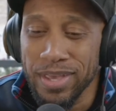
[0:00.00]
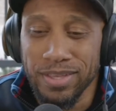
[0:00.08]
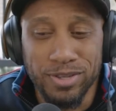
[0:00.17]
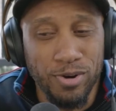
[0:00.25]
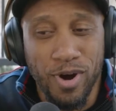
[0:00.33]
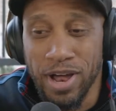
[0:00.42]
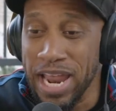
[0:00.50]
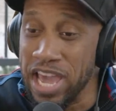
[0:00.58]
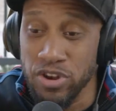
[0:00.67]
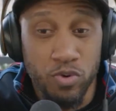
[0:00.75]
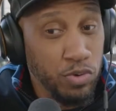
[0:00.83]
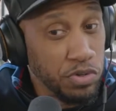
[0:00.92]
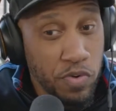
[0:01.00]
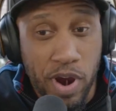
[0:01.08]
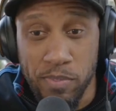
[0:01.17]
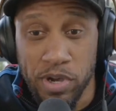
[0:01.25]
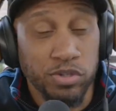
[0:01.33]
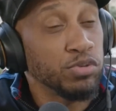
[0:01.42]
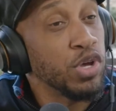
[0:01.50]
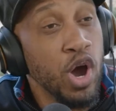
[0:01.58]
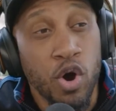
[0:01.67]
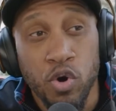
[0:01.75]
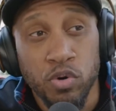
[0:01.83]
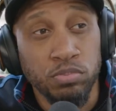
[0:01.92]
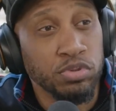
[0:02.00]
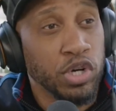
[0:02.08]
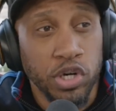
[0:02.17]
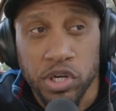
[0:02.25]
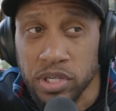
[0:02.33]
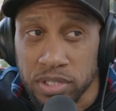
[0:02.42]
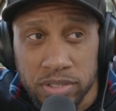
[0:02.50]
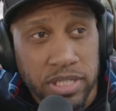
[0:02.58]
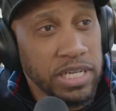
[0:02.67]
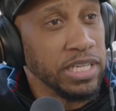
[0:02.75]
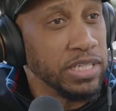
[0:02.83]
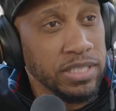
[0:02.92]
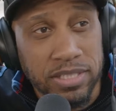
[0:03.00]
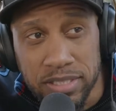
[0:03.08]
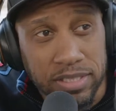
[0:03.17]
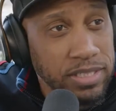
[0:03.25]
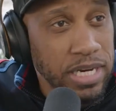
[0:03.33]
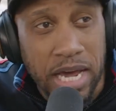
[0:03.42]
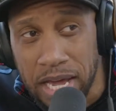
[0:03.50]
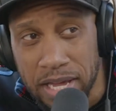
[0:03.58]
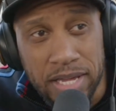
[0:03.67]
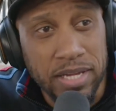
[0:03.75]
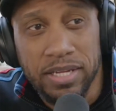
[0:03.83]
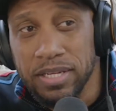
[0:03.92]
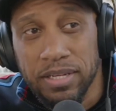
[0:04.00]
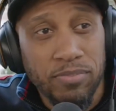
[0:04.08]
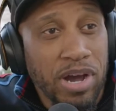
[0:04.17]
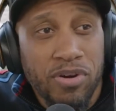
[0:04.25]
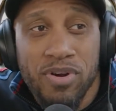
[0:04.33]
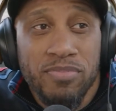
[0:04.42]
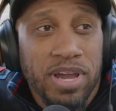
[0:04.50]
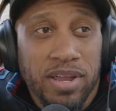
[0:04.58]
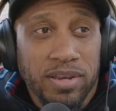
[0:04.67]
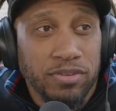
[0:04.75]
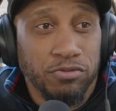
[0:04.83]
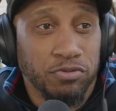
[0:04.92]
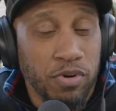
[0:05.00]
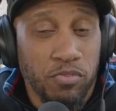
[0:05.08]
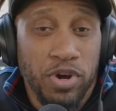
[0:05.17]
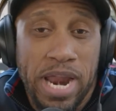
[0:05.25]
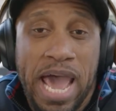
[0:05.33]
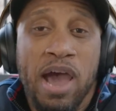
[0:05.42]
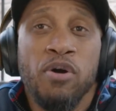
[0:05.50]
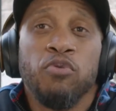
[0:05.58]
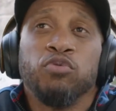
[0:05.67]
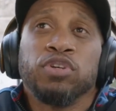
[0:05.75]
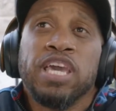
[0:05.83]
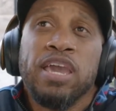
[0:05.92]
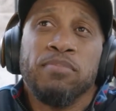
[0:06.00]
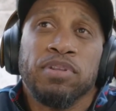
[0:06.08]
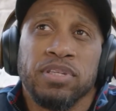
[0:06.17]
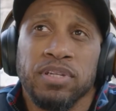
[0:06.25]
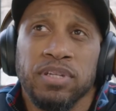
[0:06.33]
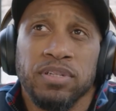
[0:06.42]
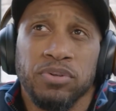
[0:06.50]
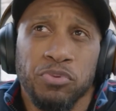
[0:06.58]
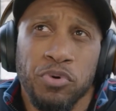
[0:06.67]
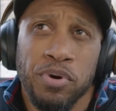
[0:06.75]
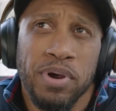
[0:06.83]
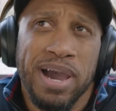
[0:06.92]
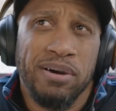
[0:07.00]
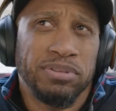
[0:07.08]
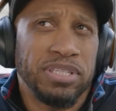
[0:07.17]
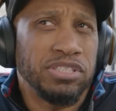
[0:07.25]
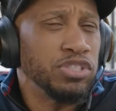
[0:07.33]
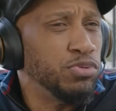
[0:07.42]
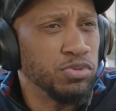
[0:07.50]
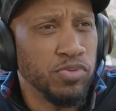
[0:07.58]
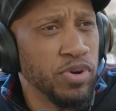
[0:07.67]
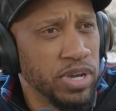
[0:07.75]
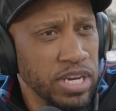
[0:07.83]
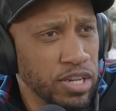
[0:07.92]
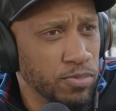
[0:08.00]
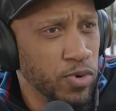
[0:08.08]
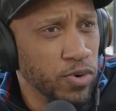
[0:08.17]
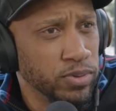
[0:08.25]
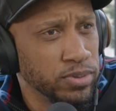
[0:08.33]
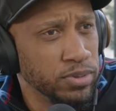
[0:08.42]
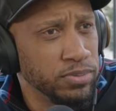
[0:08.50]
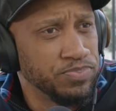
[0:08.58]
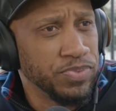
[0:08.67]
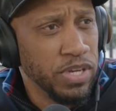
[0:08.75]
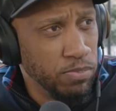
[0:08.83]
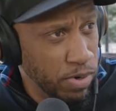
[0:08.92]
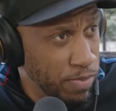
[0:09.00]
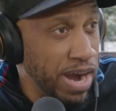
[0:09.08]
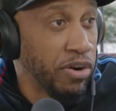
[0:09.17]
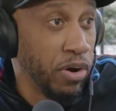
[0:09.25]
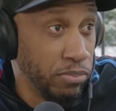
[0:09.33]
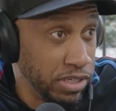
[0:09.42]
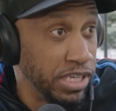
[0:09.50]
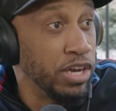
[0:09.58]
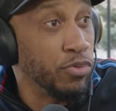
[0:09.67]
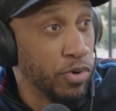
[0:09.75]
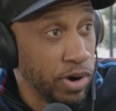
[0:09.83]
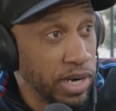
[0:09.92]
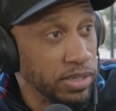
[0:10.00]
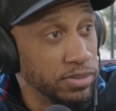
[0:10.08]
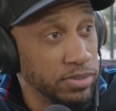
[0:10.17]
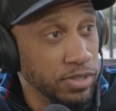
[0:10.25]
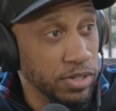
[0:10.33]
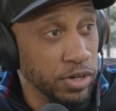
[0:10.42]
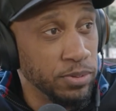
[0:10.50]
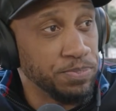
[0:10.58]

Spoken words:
So all I knew was grandma's was home, cooked, clean, da-da-da. My grandma, from when I came into the world, I don't think she was working anymore. But my grandma did work, you know.